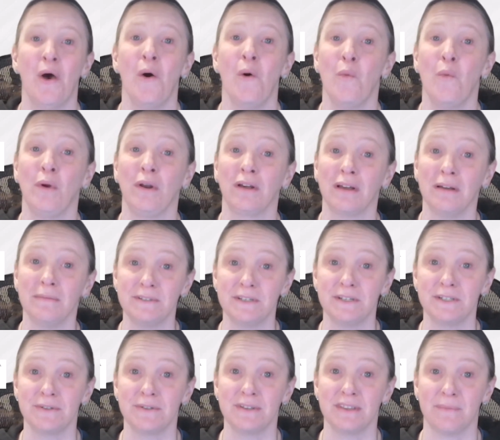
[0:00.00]
When it comes to
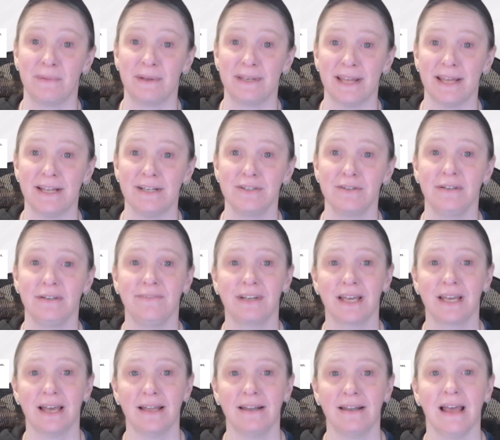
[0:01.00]
showing the potential of a
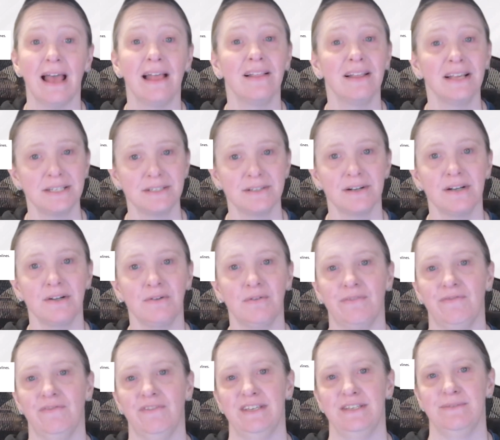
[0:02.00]
kata, I like starting
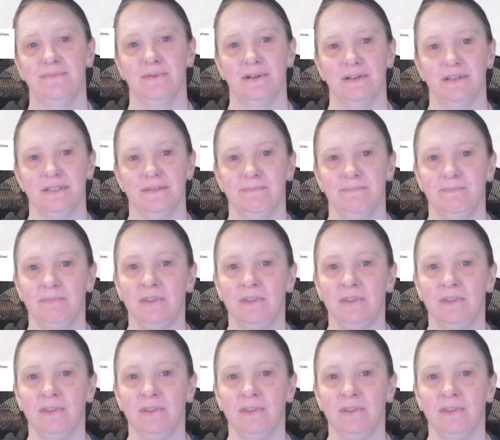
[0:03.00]
with FizzBuzz.